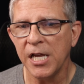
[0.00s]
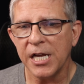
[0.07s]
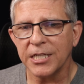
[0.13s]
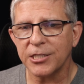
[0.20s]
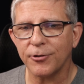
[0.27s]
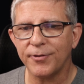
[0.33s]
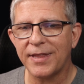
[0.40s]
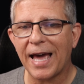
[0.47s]

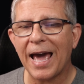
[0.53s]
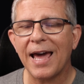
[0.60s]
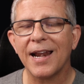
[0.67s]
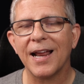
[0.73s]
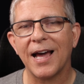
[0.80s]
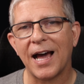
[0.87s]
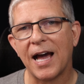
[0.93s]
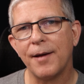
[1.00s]
So that,
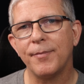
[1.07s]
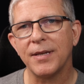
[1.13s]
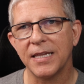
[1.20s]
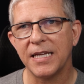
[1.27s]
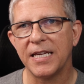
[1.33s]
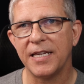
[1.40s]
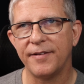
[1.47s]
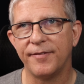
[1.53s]
I
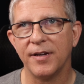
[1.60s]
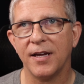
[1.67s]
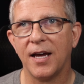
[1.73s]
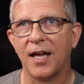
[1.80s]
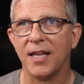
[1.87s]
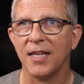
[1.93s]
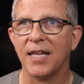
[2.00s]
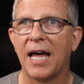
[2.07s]
believe,
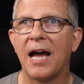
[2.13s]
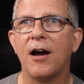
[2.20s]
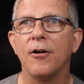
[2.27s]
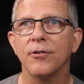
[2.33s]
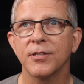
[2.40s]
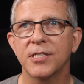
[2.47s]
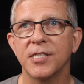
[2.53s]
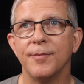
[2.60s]

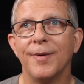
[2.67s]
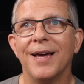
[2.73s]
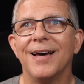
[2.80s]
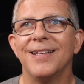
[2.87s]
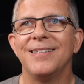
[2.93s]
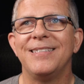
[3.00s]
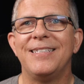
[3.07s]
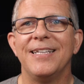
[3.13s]
allows some
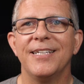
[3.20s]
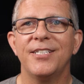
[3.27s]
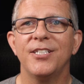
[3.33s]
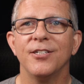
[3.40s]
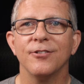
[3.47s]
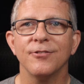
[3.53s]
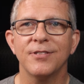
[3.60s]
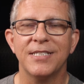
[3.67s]

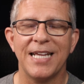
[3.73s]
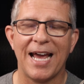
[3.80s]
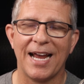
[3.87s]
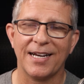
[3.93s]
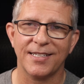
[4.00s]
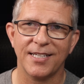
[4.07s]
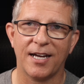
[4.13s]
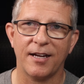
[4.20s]
additional
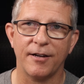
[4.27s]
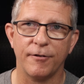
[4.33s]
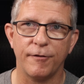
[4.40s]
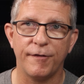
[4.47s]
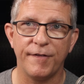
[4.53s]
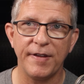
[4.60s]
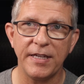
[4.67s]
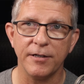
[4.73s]
tactile
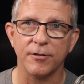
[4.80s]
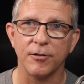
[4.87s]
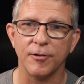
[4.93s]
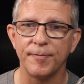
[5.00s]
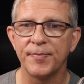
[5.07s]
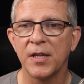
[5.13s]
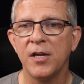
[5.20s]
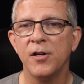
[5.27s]

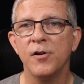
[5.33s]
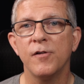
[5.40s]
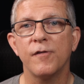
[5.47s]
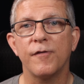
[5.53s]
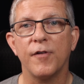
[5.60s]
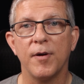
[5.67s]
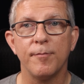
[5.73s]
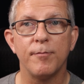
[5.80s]
feel
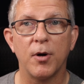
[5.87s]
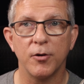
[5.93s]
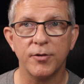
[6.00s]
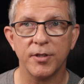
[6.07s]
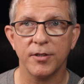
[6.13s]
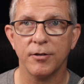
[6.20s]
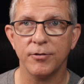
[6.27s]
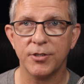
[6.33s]
from
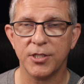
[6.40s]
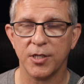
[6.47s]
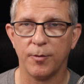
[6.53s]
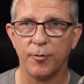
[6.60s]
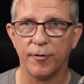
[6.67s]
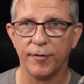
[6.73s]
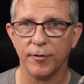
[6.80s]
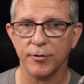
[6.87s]
both of those
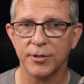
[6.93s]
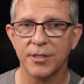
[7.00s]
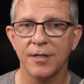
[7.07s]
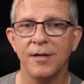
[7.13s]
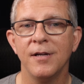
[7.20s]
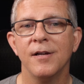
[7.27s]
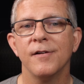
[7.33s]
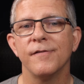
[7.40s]
subwoofers
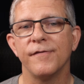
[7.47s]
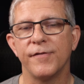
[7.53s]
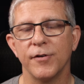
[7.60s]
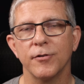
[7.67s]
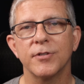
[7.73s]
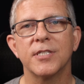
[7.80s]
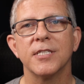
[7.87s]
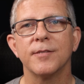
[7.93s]

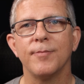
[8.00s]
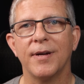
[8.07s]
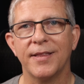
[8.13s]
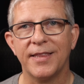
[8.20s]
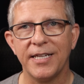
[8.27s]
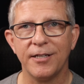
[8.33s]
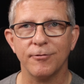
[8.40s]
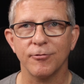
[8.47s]
versus my
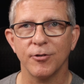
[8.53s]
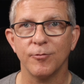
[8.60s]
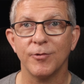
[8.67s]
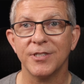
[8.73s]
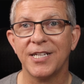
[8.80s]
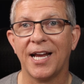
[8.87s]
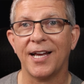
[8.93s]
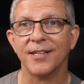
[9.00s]
theater room,
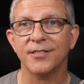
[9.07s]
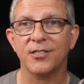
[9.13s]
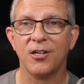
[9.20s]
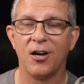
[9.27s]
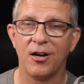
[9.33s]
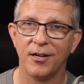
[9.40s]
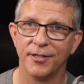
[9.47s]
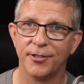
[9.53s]
which has
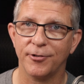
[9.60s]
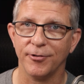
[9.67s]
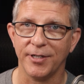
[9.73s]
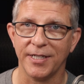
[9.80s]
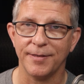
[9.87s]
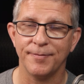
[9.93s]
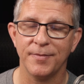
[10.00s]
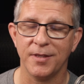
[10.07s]

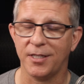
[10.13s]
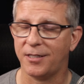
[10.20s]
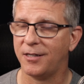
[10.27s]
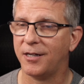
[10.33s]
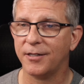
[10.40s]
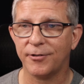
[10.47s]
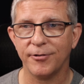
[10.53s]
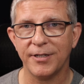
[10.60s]
concrete. The
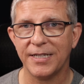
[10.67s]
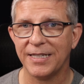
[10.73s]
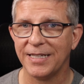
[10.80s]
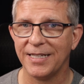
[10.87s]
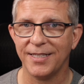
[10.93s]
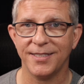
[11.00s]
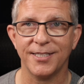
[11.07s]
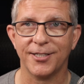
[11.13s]
concrete
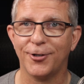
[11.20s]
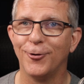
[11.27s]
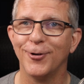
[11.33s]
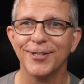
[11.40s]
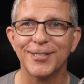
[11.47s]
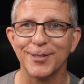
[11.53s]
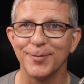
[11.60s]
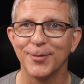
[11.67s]
isn't
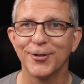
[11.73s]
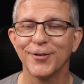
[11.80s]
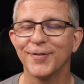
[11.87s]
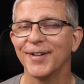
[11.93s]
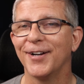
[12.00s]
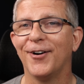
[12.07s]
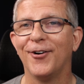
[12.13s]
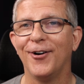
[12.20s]
going to move
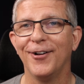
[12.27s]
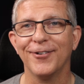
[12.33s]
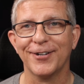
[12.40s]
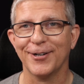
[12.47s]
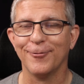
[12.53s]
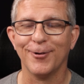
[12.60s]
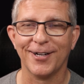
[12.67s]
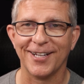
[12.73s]
at all. I don't
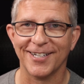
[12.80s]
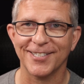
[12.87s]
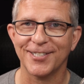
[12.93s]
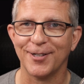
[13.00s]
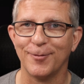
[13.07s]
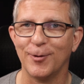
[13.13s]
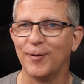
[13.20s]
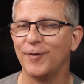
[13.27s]
care what kind of
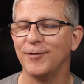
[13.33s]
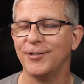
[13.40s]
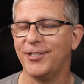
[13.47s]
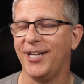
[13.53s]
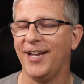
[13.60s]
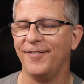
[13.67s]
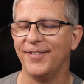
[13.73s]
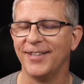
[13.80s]
subwoofers
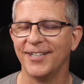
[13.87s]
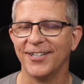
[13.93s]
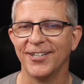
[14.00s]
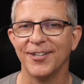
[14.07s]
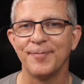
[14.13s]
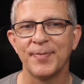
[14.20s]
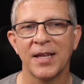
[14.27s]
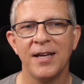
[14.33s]
you have in
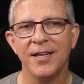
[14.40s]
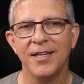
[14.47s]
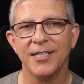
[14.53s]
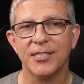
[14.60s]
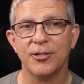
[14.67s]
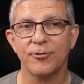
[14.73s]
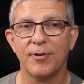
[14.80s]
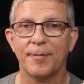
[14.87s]
there.
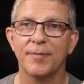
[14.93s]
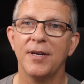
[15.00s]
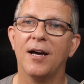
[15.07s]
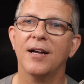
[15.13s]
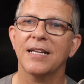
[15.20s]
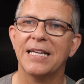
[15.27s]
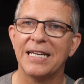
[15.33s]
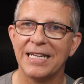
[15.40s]
So I'm
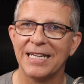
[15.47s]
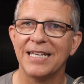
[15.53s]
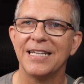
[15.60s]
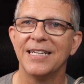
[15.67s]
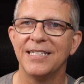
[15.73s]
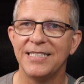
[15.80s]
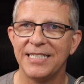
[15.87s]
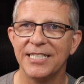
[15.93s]
not getting any
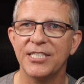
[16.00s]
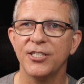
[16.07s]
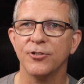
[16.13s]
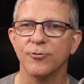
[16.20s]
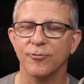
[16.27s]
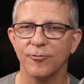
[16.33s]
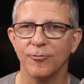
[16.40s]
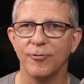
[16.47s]

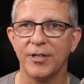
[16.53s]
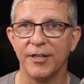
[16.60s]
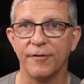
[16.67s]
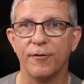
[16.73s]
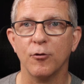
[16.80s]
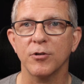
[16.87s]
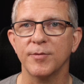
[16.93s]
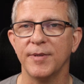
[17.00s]
additional
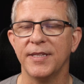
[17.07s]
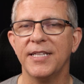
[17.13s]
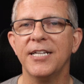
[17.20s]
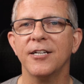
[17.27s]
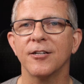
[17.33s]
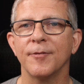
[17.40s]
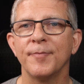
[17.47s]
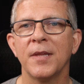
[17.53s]
reinforcement
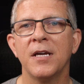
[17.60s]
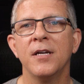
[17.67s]
there.